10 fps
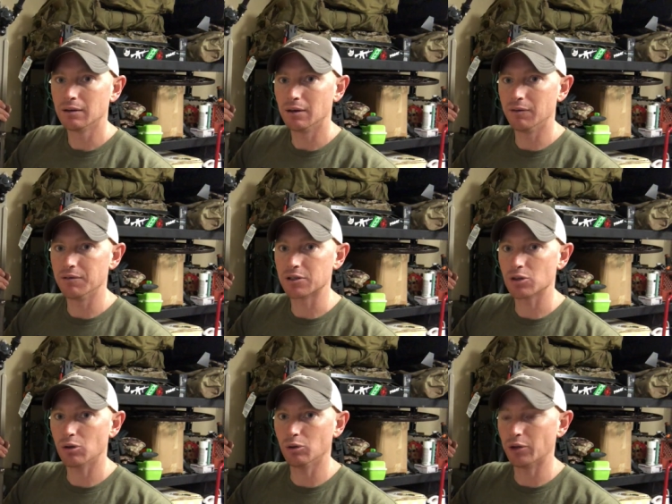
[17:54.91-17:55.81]
of this
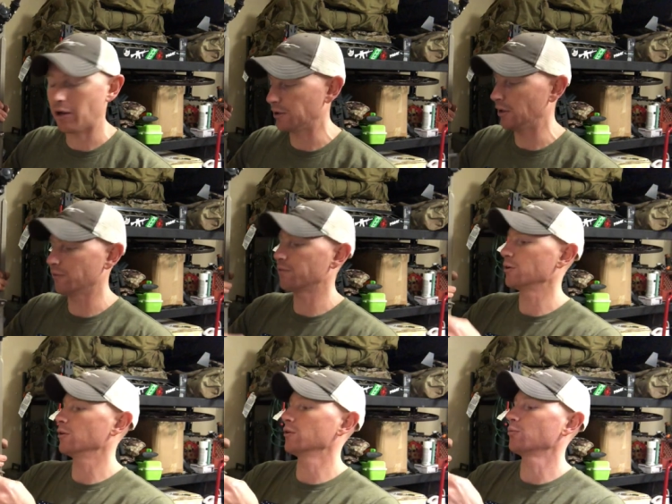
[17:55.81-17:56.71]
hole down here for
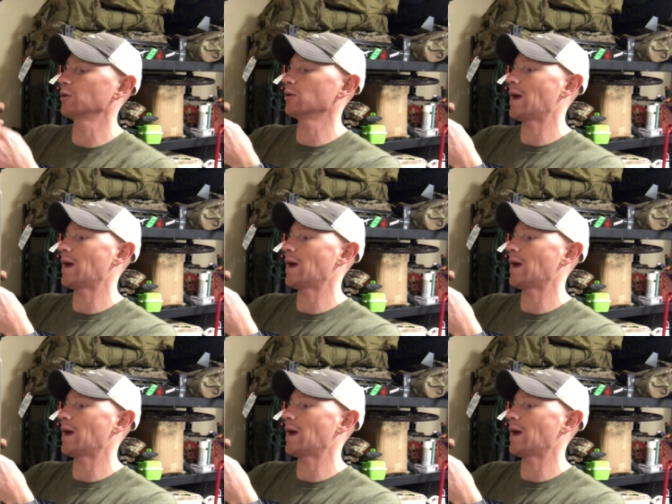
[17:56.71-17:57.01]
your rear